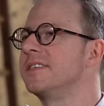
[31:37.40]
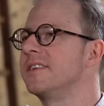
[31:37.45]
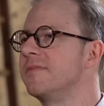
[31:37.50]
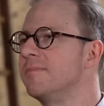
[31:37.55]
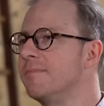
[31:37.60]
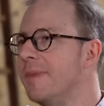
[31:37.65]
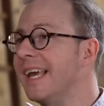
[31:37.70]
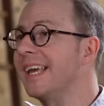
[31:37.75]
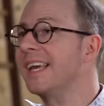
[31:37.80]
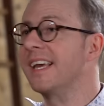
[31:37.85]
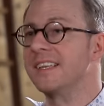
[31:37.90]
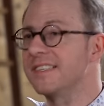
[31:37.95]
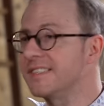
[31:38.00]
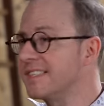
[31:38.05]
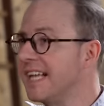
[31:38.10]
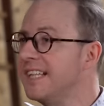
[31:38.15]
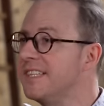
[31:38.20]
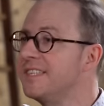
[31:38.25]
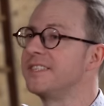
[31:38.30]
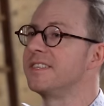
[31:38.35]
of making
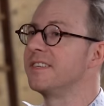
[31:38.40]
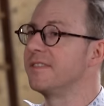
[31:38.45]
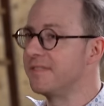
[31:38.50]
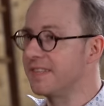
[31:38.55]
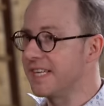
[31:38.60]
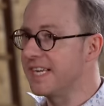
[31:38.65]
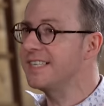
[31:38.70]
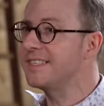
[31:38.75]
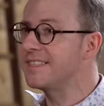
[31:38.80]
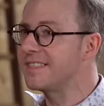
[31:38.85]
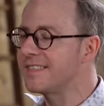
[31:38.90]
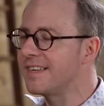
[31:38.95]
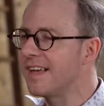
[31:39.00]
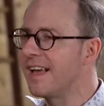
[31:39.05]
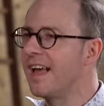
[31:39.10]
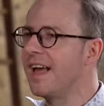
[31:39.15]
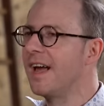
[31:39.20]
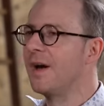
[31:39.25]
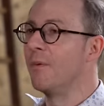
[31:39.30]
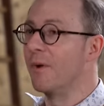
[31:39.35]
sense of this,
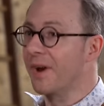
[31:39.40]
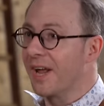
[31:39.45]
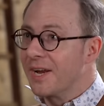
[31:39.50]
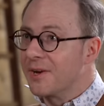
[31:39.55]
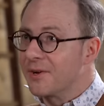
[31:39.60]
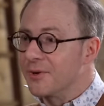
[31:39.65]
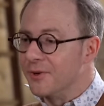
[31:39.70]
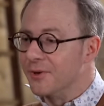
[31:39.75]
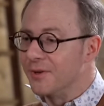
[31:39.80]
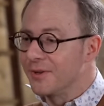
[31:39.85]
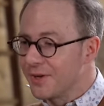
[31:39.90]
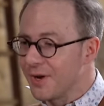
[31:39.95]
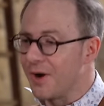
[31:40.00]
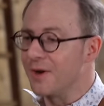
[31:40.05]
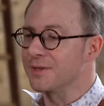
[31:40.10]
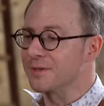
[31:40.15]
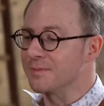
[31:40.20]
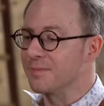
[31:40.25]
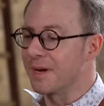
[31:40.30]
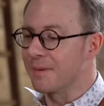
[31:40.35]
what I call
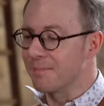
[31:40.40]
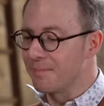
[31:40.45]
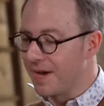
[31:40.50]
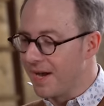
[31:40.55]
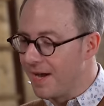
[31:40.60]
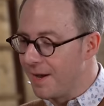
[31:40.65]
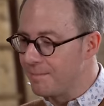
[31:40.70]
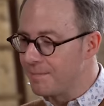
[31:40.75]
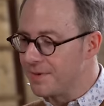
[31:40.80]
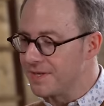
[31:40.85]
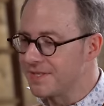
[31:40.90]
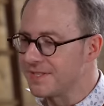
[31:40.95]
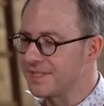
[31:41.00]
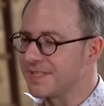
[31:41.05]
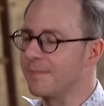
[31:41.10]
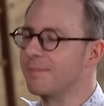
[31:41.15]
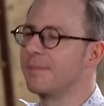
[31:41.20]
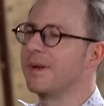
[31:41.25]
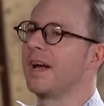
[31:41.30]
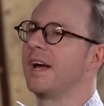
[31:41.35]
cosmic purpose,
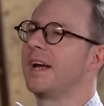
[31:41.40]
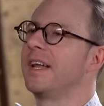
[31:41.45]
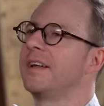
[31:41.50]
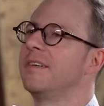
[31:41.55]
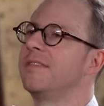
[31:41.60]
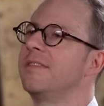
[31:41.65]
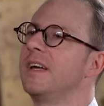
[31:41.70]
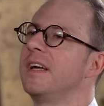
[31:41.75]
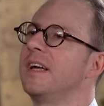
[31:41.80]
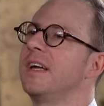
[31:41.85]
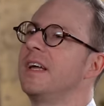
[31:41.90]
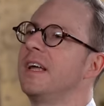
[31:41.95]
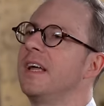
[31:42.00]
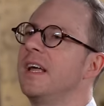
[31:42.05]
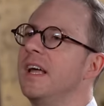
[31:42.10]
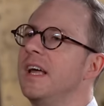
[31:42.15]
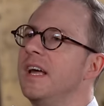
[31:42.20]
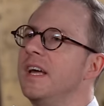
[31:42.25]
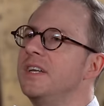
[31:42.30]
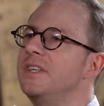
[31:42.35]
some kind of
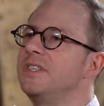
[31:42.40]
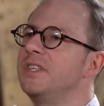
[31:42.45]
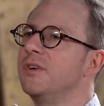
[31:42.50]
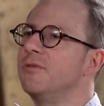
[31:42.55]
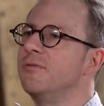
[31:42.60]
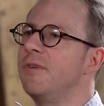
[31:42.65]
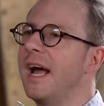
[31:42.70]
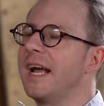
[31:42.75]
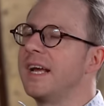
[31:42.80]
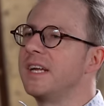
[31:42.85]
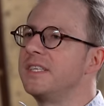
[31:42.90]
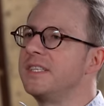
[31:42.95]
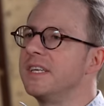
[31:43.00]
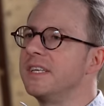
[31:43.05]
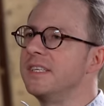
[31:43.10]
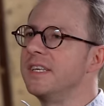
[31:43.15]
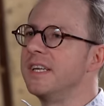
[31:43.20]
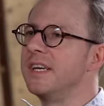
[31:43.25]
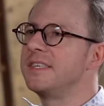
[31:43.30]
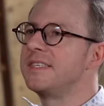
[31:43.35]

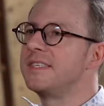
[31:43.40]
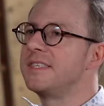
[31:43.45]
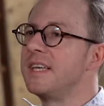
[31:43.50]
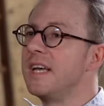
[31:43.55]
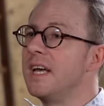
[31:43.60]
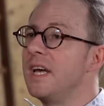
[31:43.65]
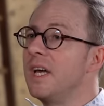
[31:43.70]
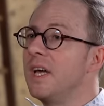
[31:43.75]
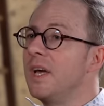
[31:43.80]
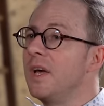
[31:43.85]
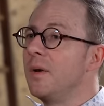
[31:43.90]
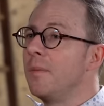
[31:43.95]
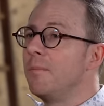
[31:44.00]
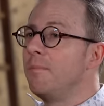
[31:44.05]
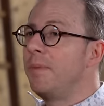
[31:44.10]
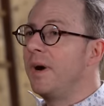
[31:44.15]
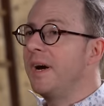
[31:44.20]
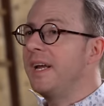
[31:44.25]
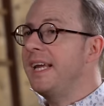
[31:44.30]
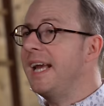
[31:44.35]
directedness.
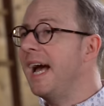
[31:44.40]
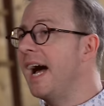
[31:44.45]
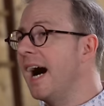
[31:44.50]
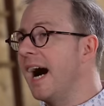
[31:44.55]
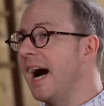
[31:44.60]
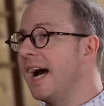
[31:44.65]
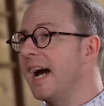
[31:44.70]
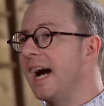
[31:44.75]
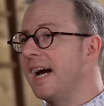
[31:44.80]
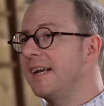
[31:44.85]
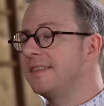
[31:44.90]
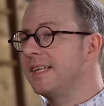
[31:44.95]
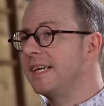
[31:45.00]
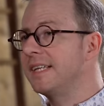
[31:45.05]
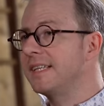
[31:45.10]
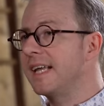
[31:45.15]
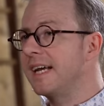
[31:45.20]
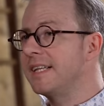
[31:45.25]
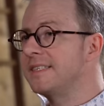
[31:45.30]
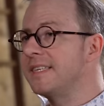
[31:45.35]
But yeah, I think
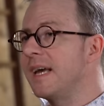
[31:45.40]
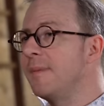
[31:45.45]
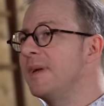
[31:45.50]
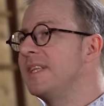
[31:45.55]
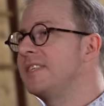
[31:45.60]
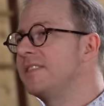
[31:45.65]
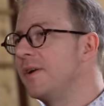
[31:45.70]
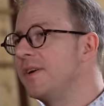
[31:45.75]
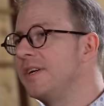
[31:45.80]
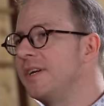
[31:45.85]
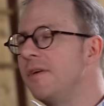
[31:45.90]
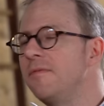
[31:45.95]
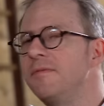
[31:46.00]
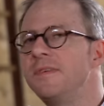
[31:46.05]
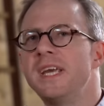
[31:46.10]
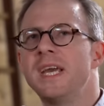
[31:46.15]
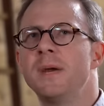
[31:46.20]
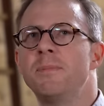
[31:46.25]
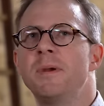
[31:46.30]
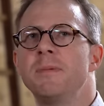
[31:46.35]
that's, I mean, so you often
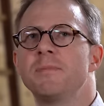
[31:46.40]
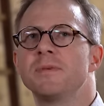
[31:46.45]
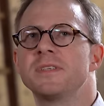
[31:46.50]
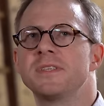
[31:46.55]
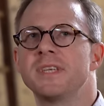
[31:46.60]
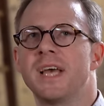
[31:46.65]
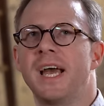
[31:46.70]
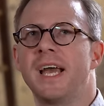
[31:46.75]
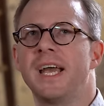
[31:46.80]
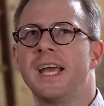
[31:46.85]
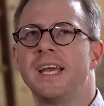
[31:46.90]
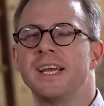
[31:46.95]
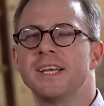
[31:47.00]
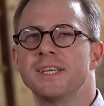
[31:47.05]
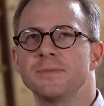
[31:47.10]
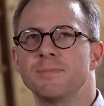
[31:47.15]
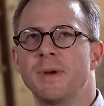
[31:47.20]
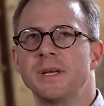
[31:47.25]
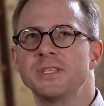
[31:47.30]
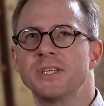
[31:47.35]
hear people say,
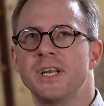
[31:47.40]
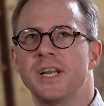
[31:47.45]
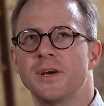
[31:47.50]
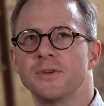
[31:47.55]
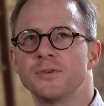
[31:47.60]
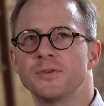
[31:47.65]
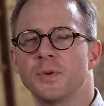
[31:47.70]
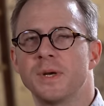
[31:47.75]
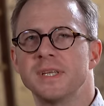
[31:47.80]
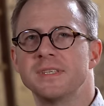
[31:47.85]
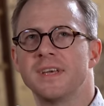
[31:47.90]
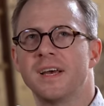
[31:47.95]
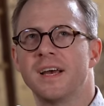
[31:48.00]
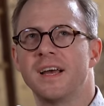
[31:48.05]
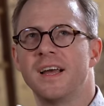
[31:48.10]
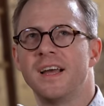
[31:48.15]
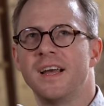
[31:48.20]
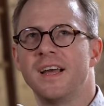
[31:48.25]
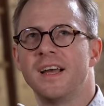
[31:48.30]
especially on Twitter,